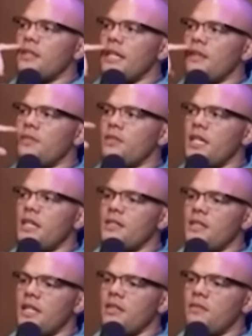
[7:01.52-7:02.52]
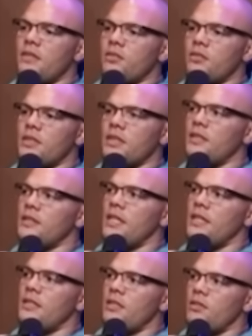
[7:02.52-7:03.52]
Like if you take his individual skill
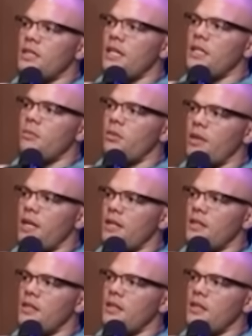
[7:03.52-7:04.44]
sets and you take them away,